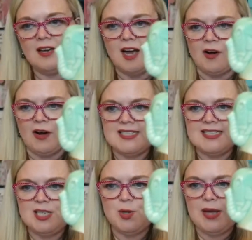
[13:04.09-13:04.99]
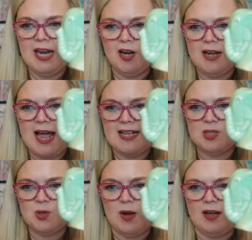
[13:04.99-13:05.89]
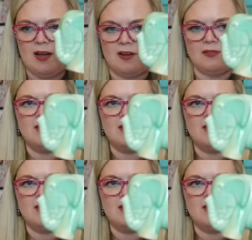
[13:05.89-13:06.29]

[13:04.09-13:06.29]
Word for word: All right, I see you, Karen, at 12.